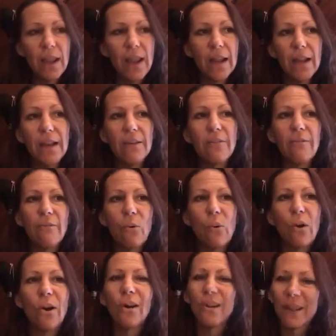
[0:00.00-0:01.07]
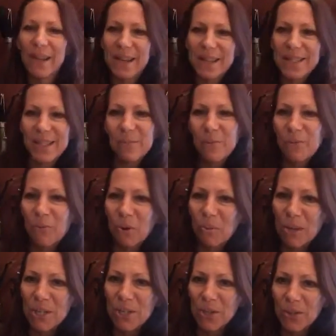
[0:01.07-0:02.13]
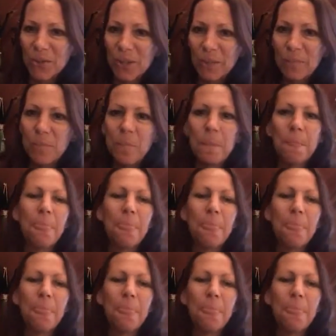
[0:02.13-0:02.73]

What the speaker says: and for, like I said before, my children.